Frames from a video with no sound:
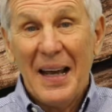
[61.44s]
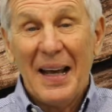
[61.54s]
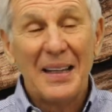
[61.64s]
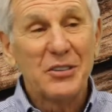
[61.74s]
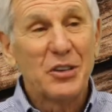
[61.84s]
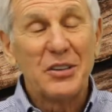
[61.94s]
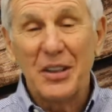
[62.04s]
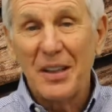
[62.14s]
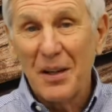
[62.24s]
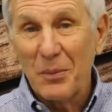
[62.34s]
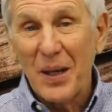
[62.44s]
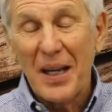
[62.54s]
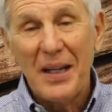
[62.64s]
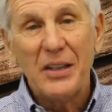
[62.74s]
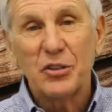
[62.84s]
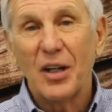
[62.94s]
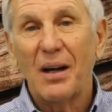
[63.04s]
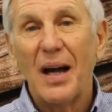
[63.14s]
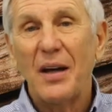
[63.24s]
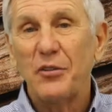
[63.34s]
And this is a young man, he's
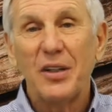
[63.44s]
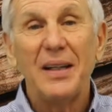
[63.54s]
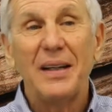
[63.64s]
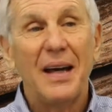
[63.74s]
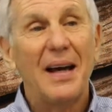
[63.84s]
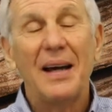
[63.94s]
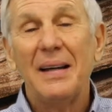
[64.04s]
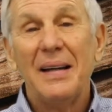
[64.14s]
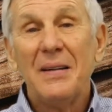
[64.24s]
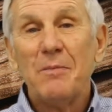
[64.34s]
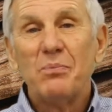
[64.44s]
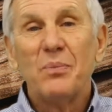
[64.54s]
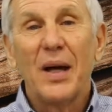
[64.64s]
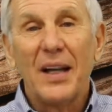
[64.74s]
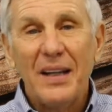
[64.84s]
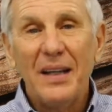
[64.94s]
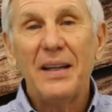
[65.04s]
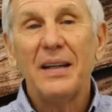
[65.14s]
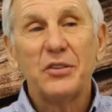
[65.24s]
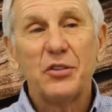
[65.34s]
our IT guy, but
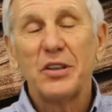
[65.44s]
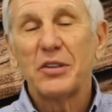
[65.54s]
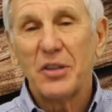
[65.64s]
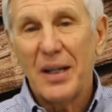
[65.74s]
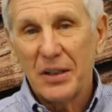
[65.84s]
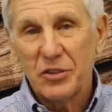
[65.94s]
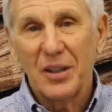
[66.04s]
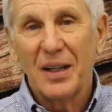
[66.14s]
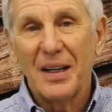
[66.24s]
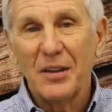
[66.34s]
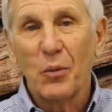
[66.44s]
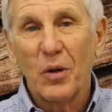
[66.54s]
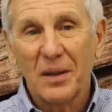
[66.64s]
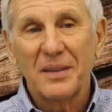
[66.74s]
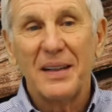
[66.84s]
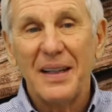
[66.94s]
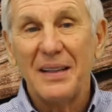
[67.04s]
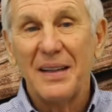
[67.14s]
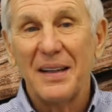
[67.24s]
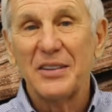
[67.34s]
he is just excellent in the work that he
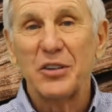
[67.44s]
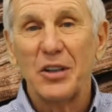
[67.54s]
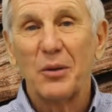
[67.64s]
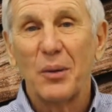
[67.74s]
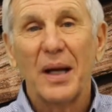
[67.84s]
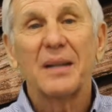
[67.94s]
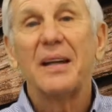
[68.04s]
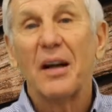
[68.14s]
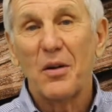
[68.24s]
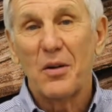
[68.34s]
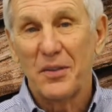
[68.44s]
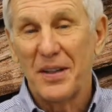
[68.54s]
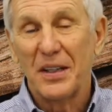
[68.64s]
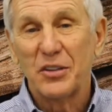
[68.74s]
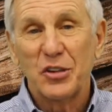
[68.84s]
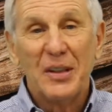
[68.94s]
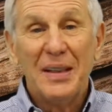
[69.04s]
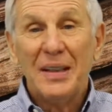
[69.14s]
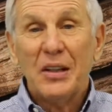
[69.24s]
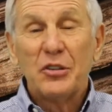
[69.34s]
does and directing all this.
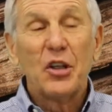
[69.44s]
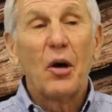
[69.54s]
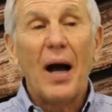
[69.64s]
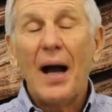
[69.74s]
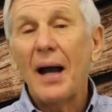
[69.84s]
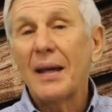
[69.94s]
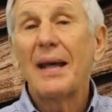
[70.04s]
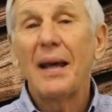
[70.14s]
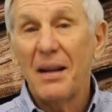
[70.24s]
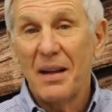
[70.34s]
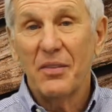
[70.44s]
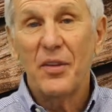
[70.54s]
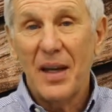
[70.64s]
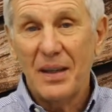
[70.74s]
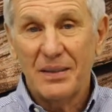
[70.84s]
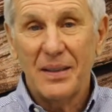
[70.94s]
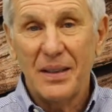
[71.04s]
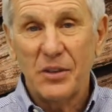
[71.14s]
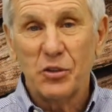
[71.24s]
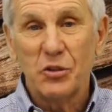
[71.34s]
So I cannot thank
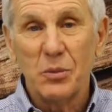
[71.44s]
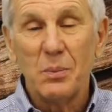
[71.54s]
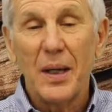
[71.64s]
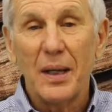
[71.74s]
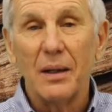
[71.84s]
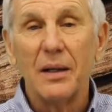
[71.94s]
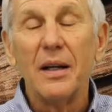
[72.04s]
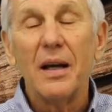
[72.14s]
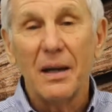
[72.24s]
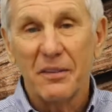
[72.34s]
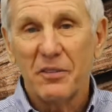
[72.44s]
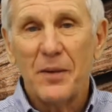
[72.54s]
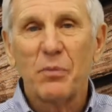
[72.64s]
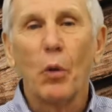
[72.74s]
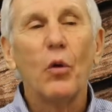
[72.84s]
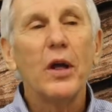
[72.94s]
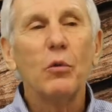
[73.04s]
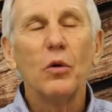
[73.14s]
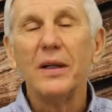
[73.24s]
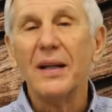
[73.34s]
these men enough. We
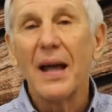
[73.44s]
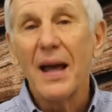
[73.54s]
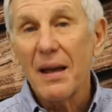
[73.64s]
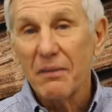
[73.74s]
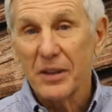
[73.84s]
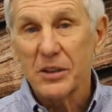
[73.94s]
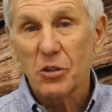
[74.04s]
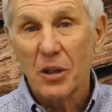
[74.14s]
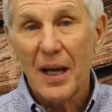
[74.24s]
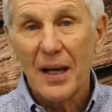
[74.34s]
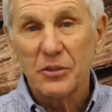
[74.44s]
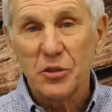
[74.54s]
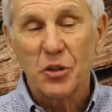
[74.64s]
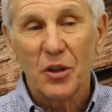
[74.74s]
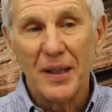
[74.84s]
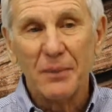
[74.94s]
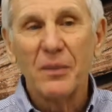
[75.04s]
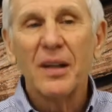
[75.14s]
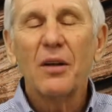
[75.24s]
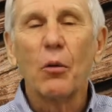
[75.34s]
wouldn't have this live stream
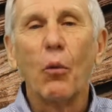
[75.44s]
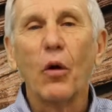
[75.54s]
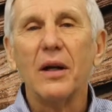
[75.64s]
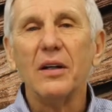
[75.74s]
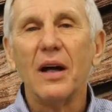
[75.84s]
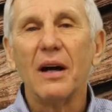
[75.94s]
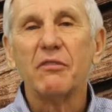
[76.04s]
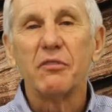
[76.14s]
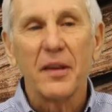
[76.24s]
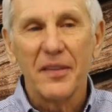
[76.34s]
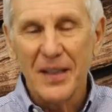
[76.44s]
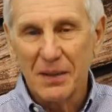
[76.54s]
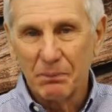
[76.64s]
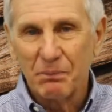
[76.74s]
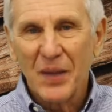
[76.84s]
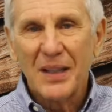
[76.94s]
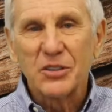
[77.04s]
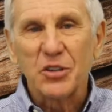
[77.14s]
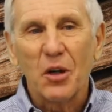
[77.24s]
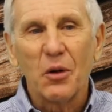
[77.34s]
were it not for them.
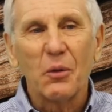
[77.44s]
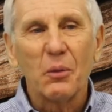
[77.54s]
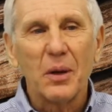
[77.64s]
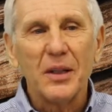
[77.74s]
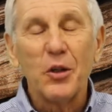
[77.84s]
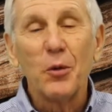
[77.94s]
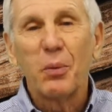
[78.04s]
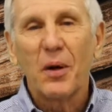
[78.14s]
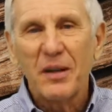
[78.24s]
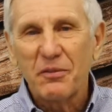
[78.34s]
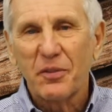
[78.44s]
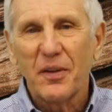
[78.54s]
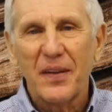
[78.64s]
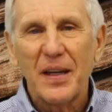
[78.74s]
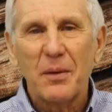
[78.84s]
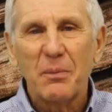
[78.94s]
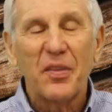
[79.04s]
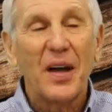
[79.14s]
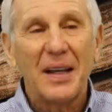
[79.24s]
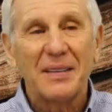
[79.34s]
So you pray for them,
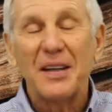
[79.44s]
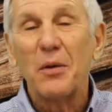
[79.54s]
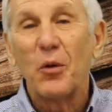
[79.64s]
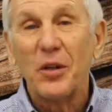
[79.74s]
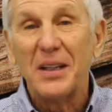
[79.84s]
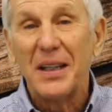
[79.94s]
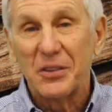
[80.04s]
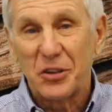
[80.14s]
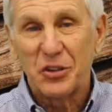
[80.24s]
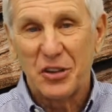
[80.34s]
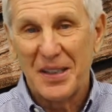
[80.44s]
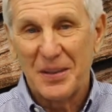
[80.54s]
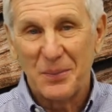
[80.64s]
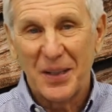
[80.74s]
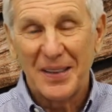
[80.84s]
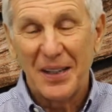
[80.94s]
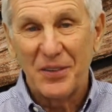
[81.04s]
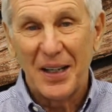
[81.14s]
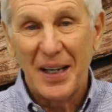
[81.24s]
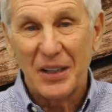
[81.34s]
thank them when you get to see them, but they've
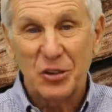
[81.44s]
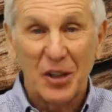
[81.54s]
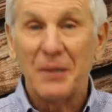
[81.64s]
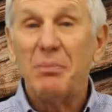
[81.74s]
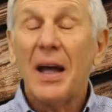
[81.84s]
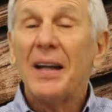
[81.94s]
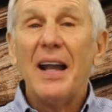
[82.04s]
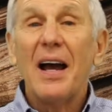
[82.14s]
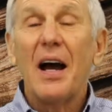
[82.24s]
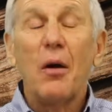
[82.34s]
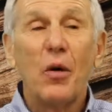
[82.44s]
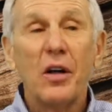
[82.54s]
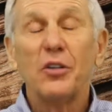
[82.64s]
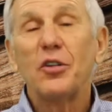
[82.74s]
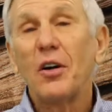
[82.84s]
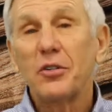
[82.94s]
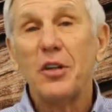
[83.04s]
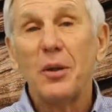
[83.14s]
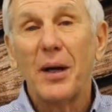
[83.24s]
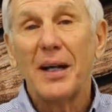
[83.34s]
done excellent. Now, I wanted to talk to
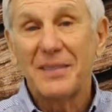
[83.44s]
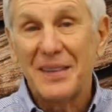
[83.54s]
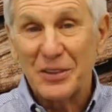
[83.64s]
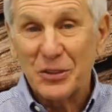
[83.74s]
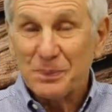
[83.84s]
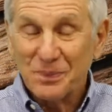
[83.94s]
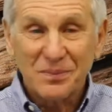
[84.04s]
you about this.